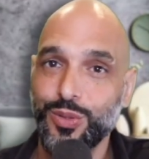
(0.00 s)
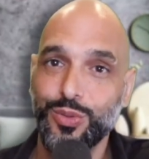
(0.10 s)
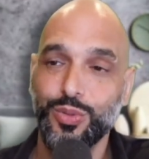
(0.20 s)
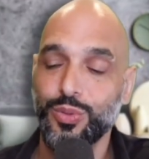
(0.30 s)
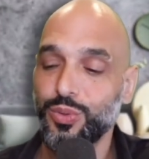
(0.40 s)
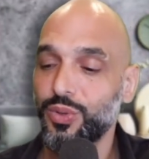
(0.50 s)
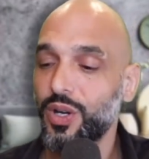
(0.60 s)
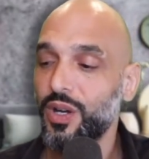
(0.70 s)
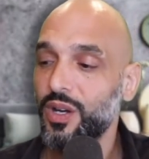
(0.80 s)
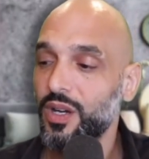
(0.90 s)
you to
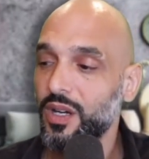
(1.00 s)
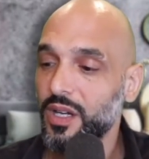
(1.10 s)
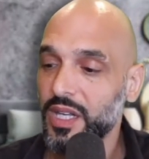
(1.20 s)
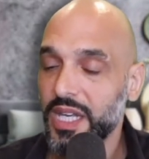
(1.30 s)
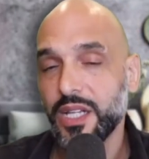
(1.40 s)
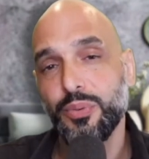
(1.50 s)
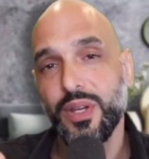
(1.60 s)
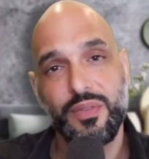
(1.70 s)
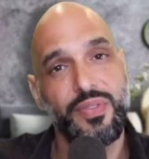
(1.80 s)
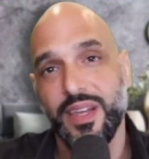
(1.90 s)
get
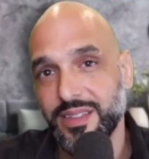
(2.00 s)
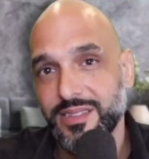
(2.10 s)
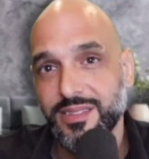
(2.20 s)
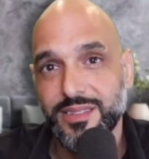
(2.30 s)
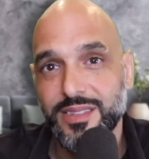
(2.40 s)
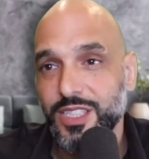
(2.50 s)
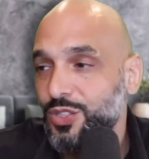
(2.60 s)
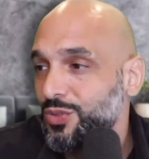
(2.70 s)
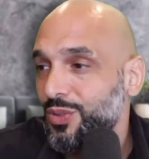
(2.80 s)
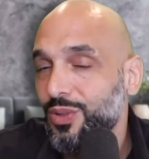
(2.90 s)
rid of things
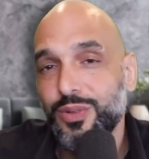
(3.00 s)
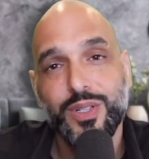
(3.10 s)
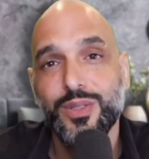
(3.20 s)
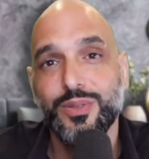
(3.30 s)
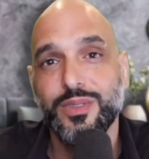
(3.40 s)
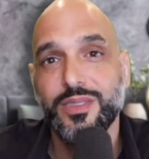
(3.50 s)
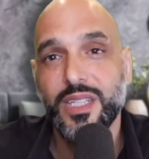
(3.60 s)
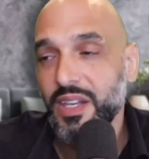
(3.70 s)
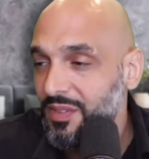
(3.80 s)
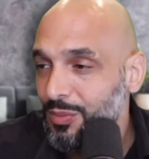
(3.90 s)
that you no longer use.
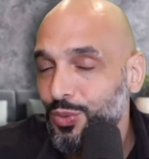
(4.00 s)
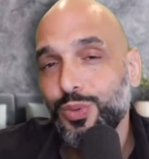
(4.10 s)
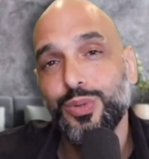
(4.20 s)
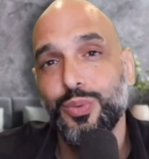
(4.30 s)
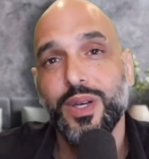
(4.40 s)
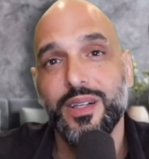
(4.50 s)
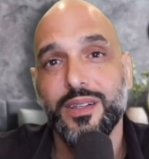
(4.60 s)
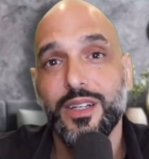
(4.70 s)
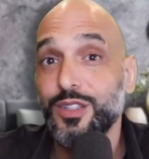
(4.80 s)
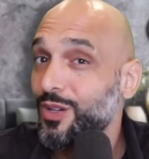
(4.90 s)
Give them to Goodwill.
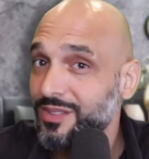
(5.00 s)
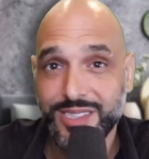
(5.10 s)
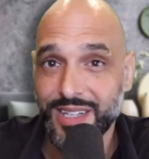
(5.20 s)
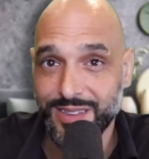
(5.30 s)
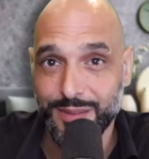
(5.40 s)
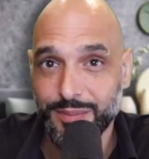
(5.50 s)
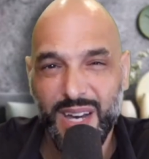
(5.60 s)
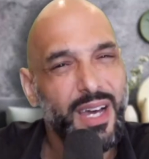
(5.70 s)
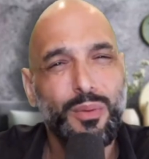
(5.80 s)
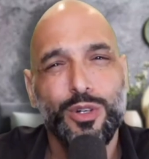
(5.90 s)
Don't sell them.
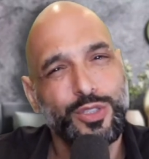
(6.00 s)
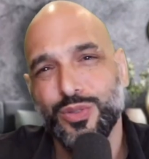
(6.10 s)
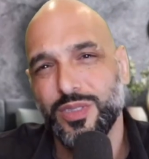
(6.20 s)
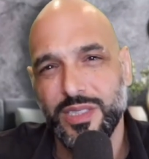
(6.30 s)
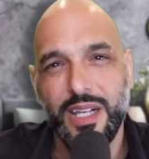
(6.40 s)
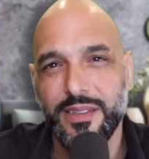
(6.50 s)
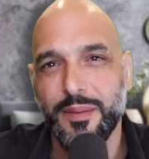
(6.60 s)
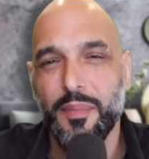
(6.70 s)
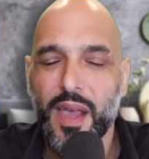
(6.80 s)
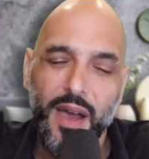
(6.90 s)
I don't want you to sell
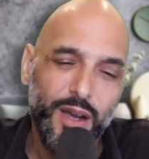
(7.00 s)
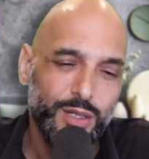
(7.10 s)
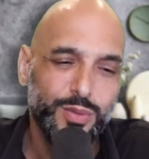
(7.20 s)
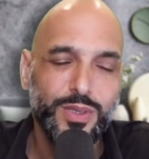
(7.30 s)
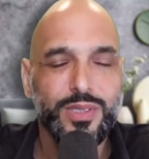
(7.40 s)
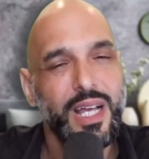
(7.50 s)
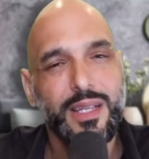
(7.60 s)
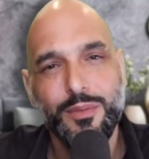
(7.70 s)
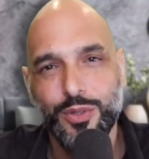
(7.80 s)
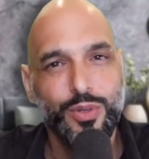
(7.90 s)
them. Because when you sell
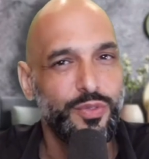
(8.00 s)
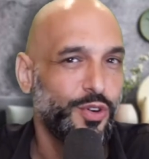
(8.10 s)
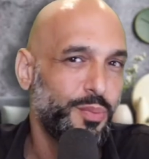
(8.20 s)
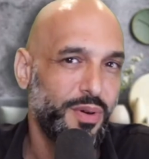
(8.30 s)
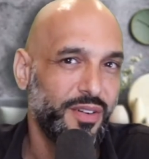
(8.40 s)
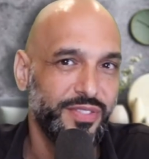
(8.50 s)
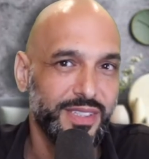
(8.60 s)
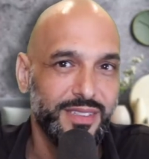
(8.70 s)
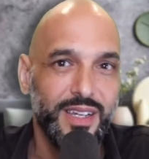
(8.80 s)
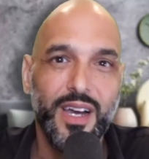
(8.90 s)
them, you do it for a
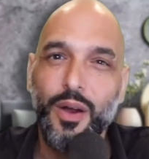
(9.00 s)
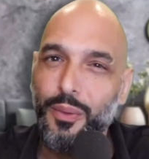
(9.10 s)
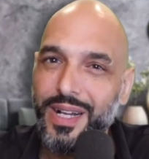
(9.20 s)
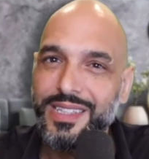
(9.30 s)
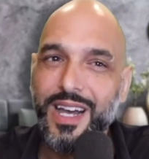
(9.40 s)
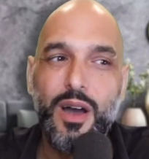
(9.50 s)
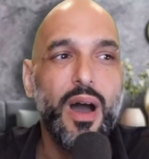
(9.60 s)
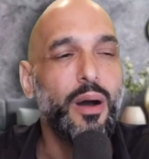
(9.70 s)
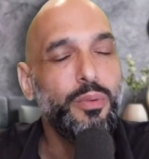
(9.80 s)
profit. Right now, I